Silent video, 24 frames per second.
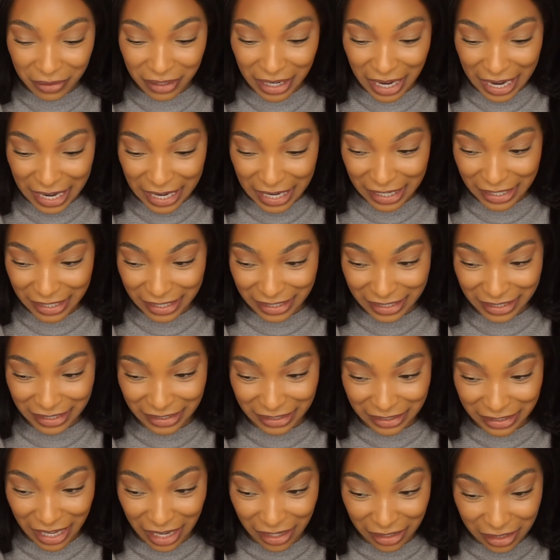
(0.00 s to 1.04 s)
Like,
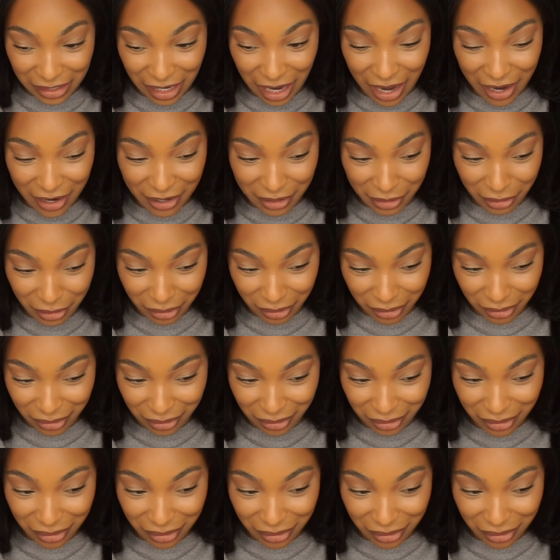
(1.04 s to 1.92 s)
that's how